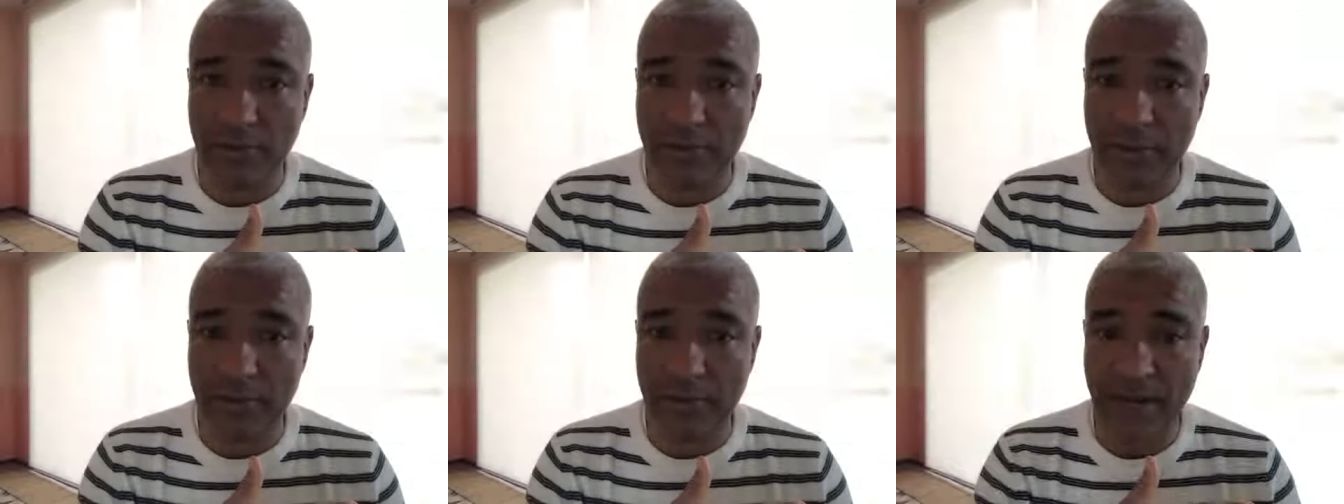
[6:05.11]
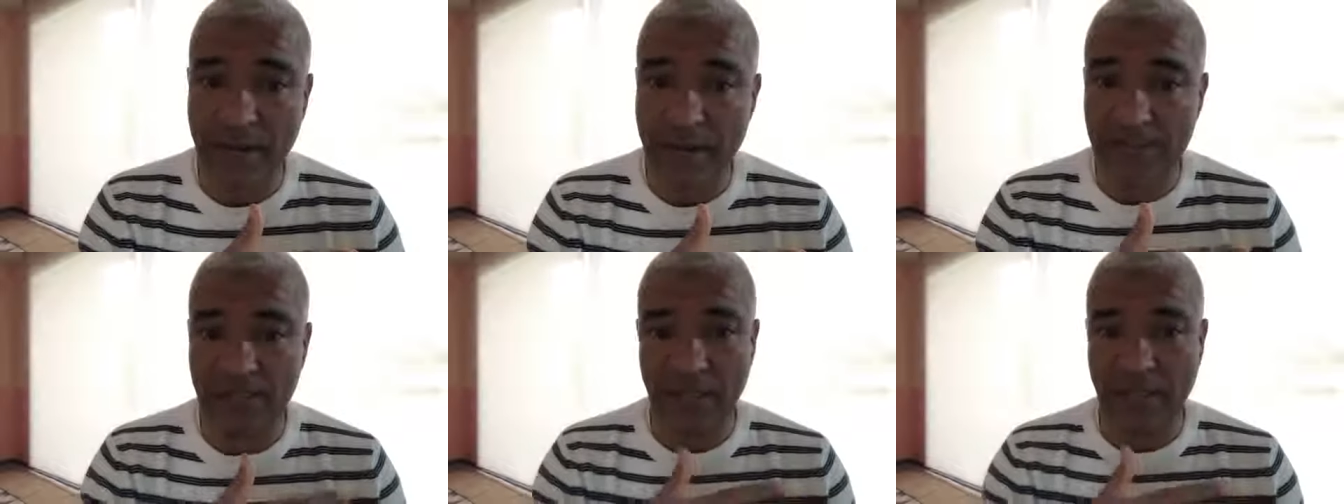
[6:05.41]
be
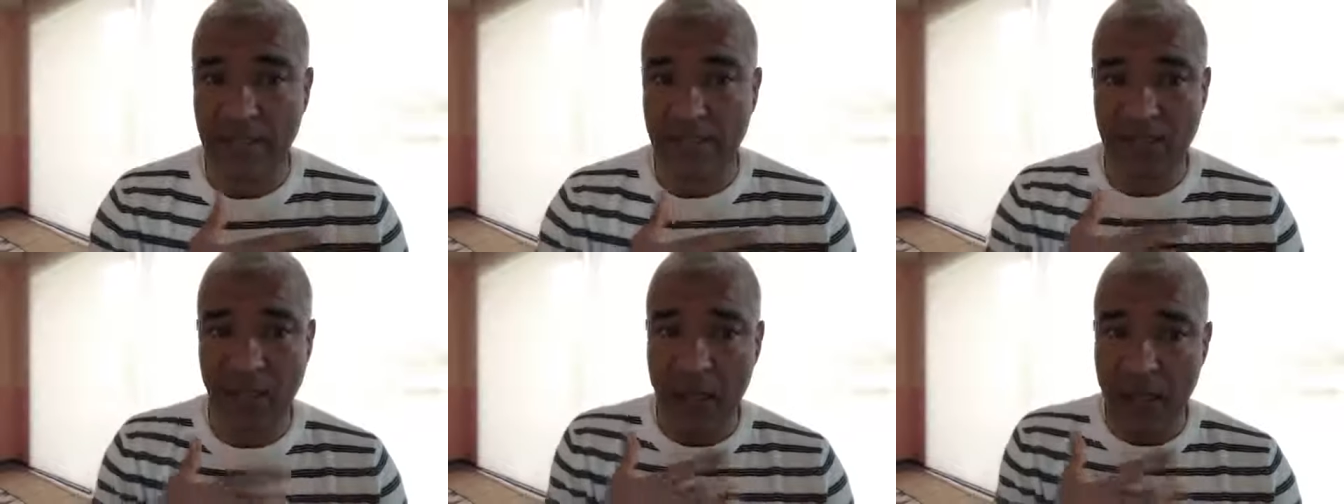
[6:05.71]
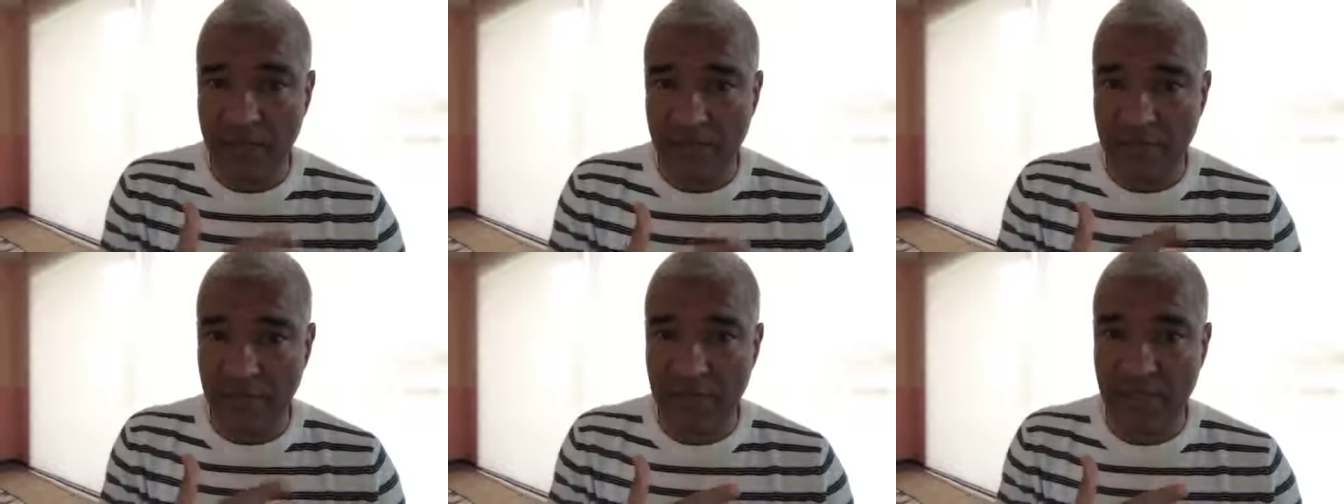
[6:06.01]
around because
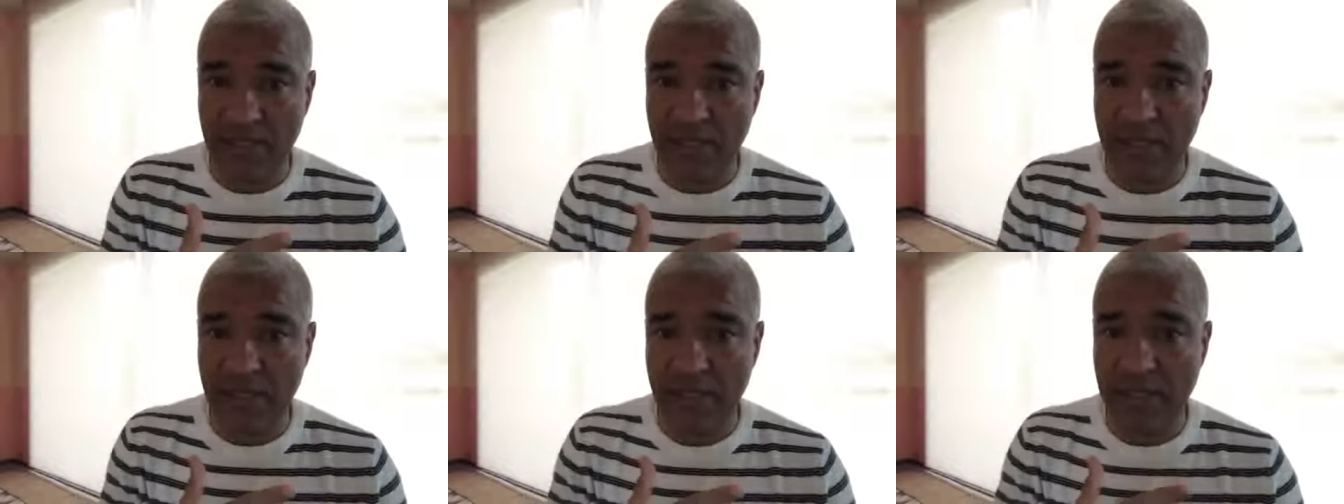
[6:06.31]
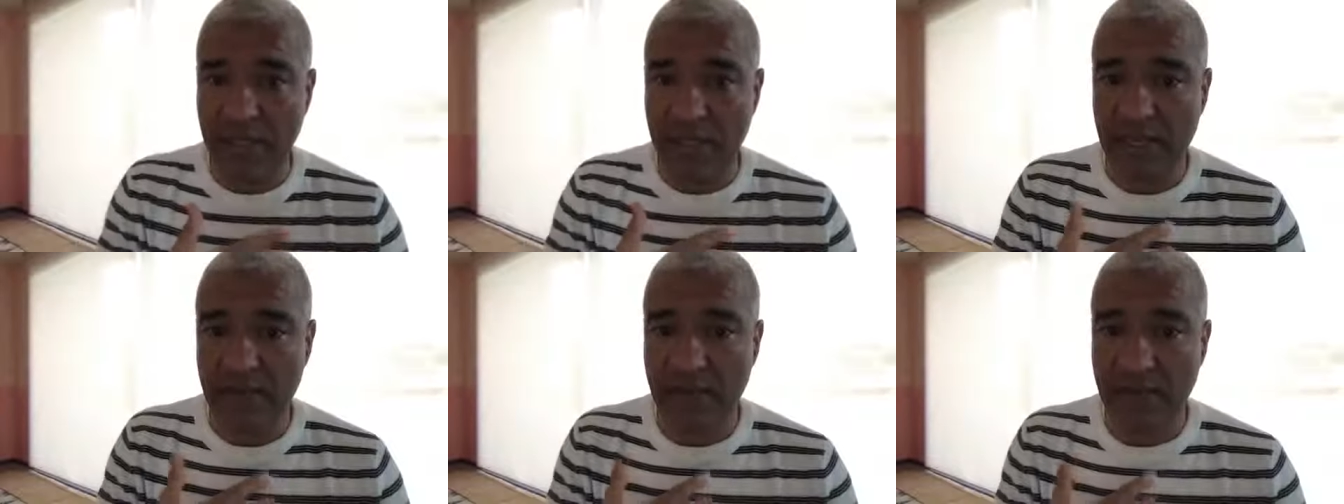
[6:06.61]
obviously
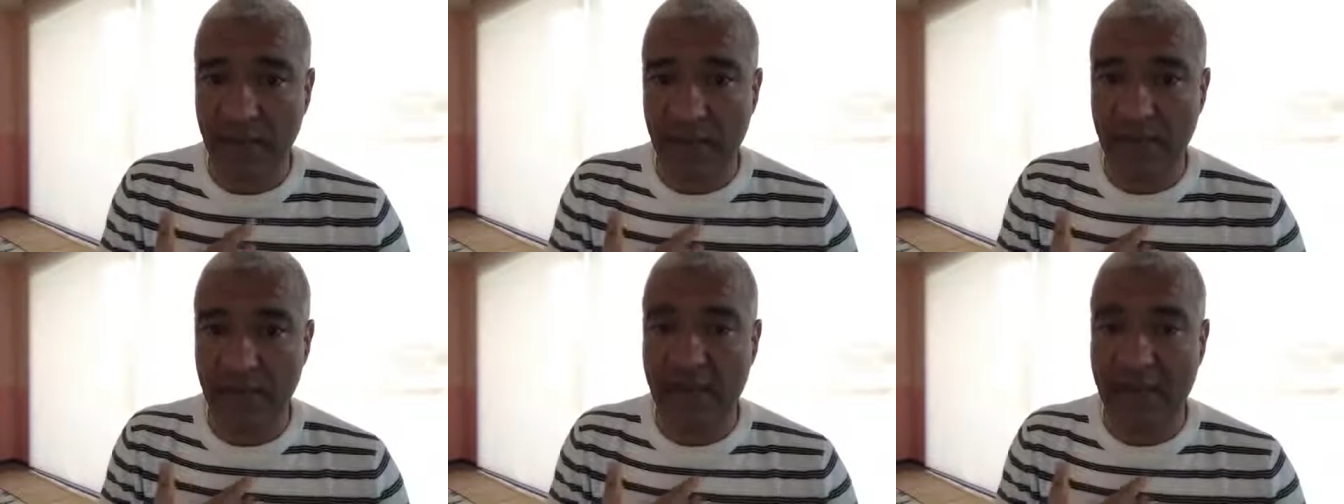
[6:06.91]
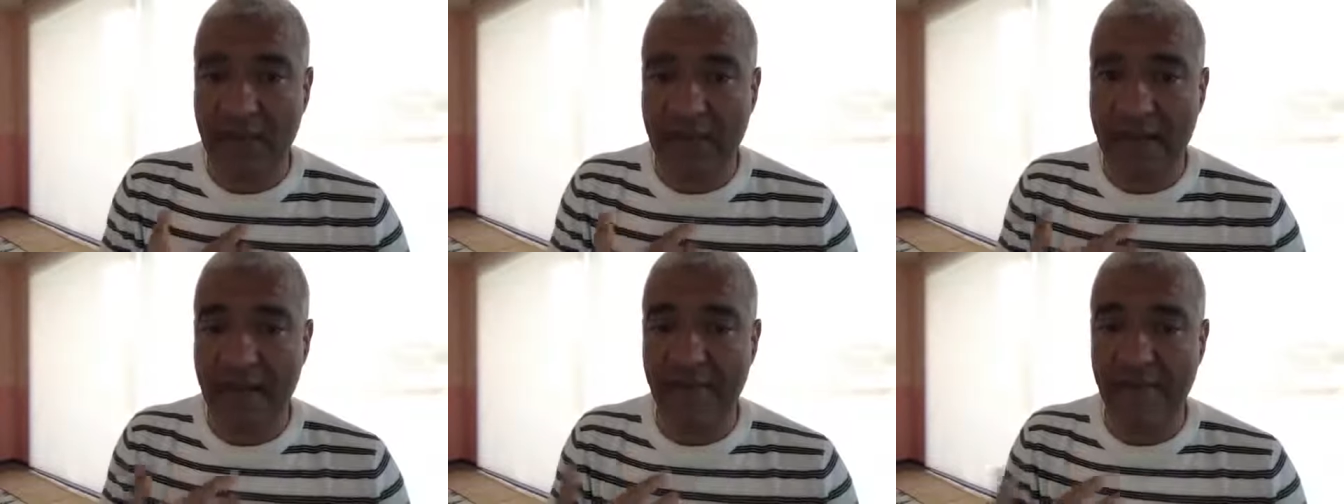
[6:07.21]
they don't
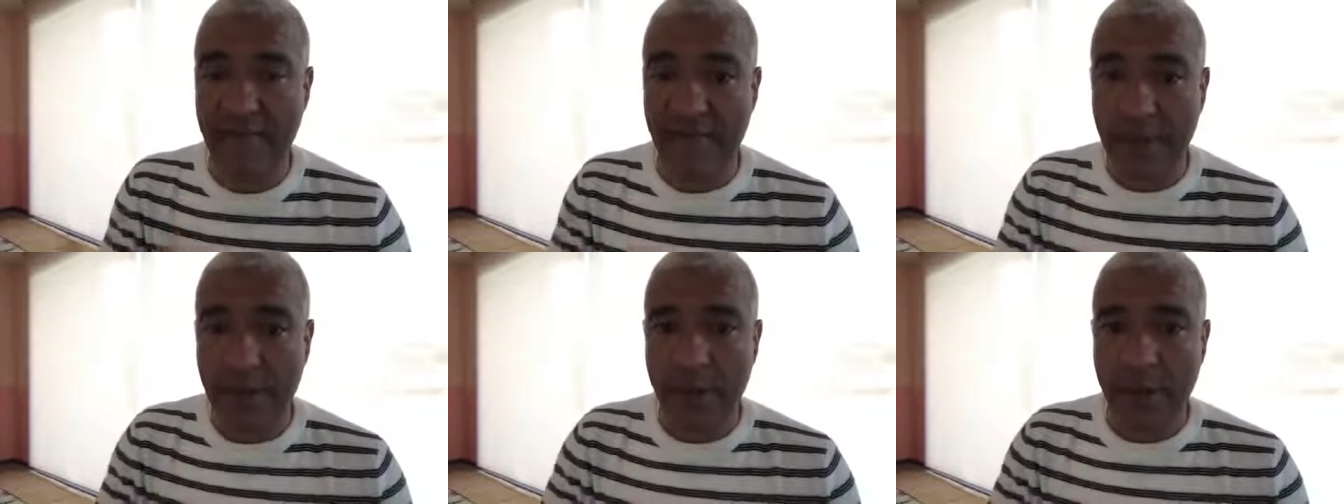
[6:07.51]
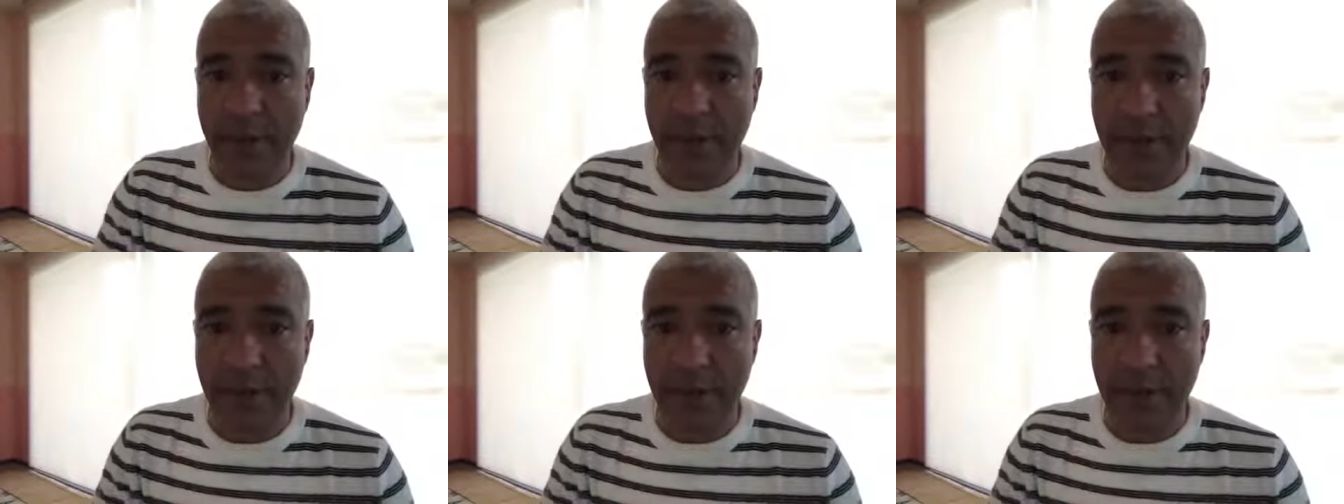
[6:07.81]
have